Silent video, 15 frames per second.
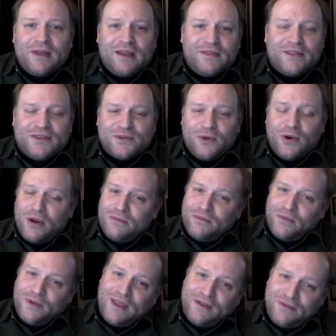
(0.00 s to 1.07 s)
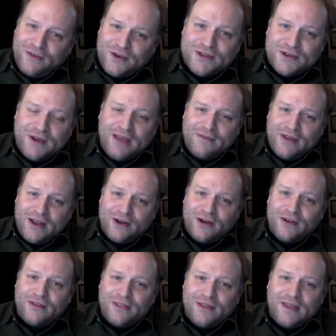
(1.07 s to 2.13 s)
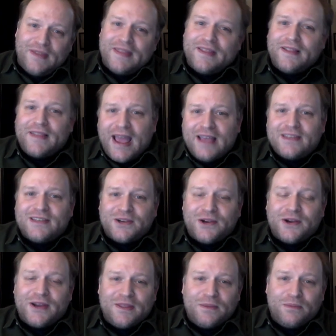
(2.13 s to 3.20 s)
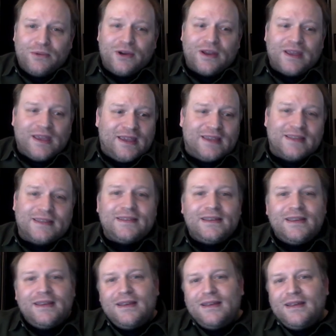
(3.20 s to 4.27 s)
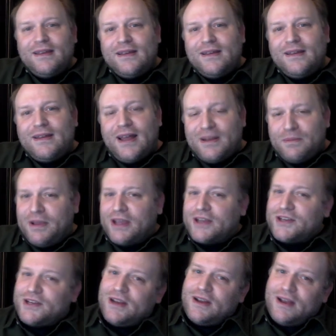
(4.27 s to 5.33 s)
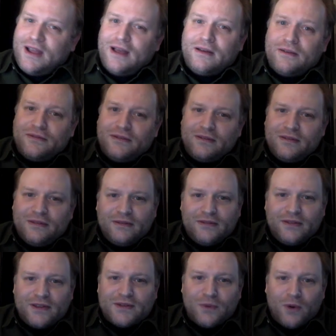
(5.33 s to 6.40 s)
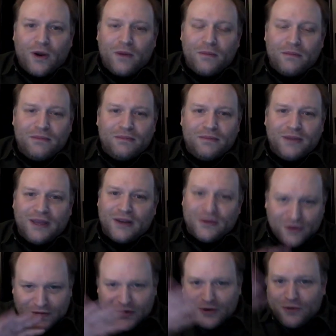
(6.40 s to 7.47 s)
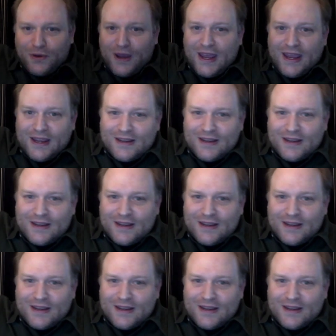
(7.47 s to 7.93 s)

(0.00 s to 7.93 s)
of the swarm when they first arrive on Earth, and then the last story in the book is a depiction of the swarm being driven away